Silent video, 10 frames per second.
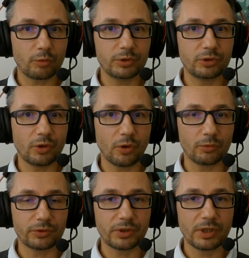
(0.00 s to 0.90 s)
or we
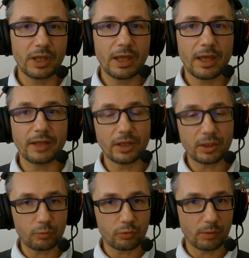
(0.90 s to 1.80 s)
don't.
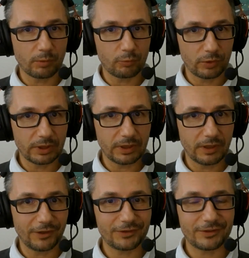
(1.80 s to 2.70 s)
Another problem really
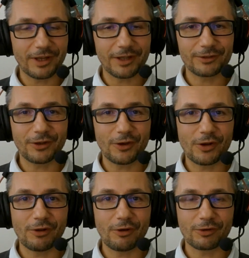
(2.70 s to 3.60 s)
is that
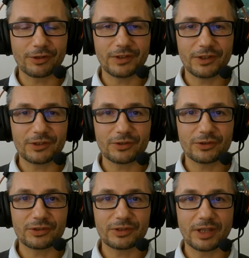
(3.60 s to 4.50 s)

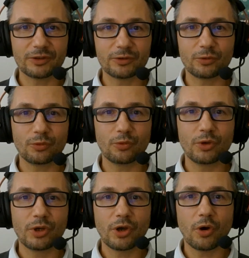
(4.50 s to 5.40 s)
organizations tend to
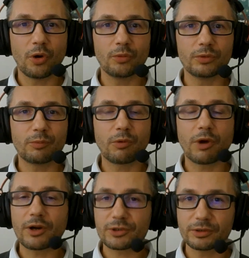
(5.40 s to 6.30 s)
only
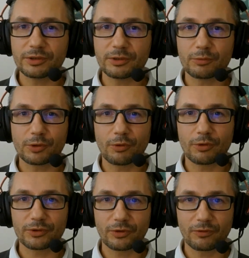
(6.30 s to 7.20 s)
partially
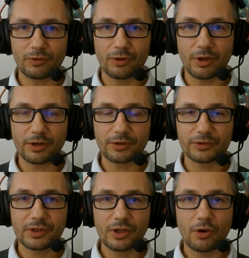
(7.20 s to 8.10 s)
record server
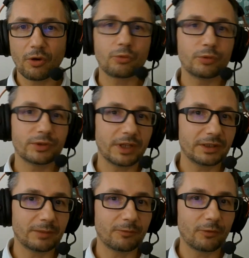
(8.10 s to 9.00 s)
logs or
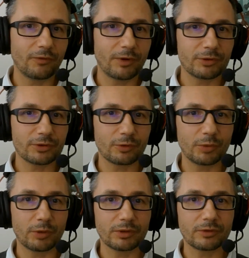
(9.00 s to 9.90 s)
retain them for a very short
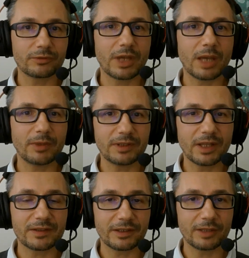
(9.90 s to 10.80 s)
period of time. And
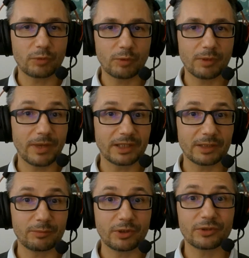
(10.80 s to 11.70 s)
that's again
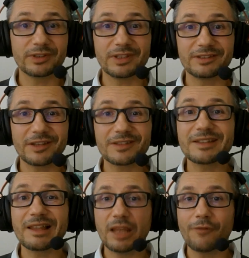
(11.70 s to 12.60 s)
problematic because it
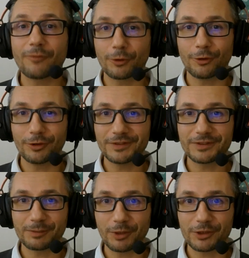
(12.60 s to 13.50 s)
doesn't allow for a
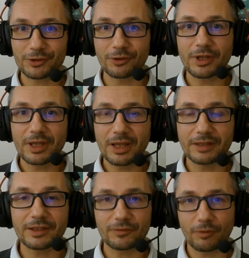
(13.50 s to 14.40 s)
holistic picture,
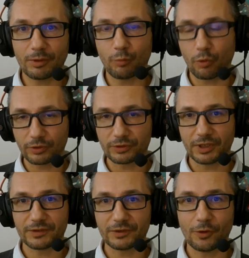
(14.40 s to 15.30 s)
and that's very important
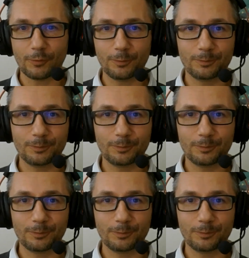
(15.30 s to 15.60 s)
in SEO.